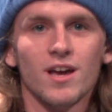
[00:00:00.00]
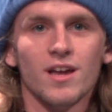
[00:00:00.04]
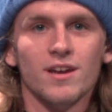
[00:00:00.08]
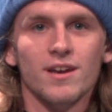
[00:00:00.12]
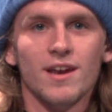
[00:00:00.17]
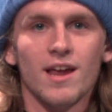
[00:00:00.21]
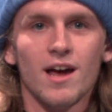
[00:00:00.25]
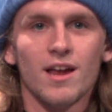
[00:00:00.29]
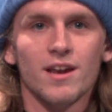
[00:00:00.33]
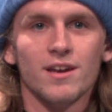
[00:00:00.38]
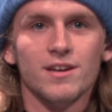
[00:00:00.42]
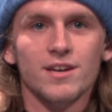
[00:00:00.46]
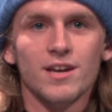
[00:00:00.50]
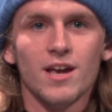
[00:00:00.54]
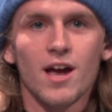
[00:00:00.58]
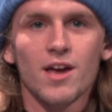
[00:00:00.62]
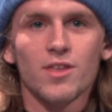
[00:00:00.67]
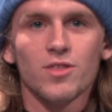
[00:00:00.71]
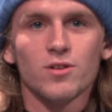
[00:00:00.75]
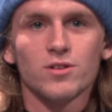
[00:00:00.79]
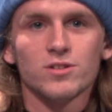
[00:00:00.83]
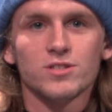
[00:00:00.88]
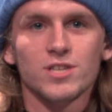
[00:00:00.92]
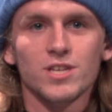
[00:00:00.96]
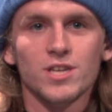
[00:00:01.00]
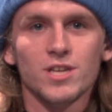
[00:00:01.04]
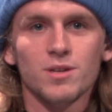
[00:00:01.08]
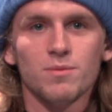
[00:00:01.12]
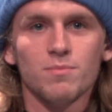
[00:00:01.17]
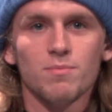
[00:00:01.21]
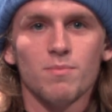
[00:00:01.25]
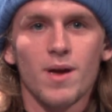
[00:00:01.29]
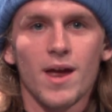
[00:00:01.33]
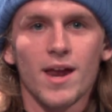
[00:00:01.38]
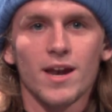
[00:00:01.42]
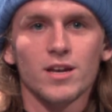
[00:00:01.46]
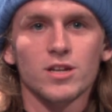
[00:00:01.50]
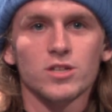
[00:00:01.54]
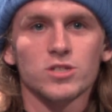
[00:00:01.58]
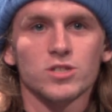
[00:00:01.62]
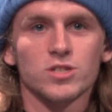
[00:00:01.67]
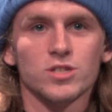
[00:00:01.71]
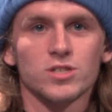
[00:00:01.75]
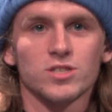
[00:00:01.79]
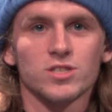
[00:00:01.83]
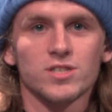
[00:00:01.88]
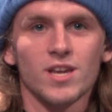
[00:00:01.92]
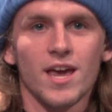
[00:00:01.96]
Neither team managed
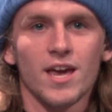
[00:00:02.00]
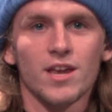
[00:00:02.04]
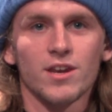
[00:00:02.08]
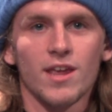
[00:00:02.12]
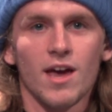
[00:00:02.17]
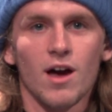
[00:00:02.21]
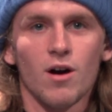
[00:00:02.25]
to stand